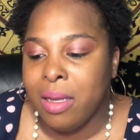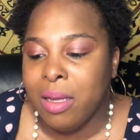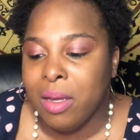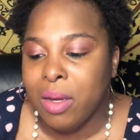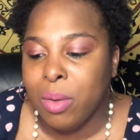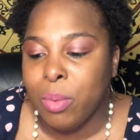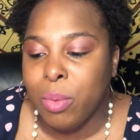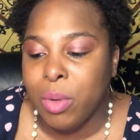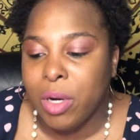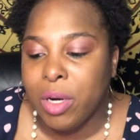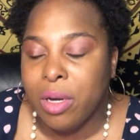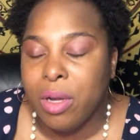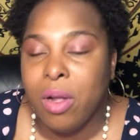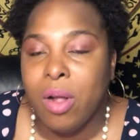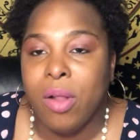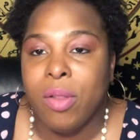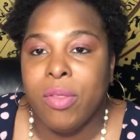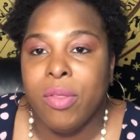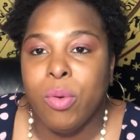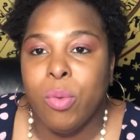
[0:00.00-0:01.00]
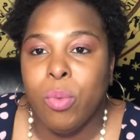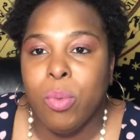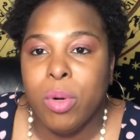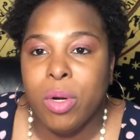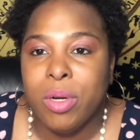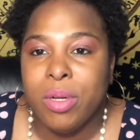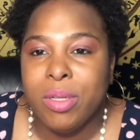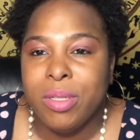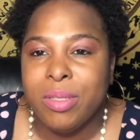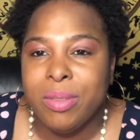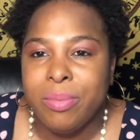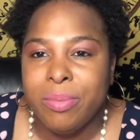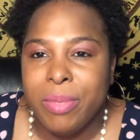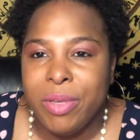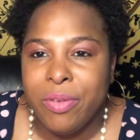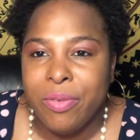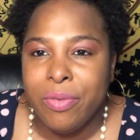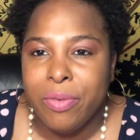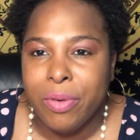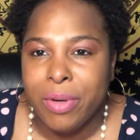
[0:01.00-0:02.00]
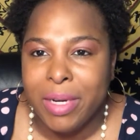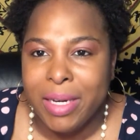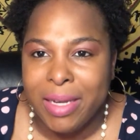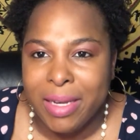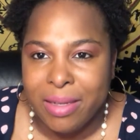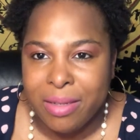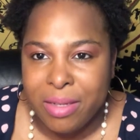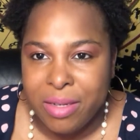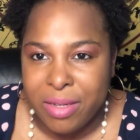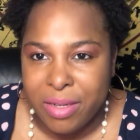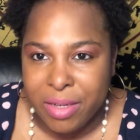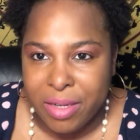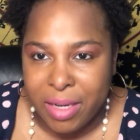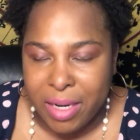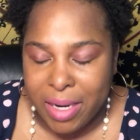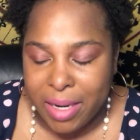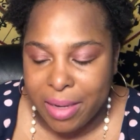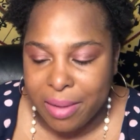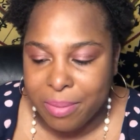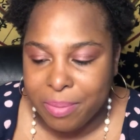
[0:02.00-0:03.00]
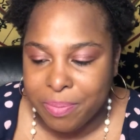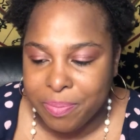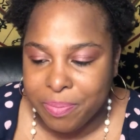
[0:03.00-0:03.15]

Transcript: a work called The World Before Yesterday.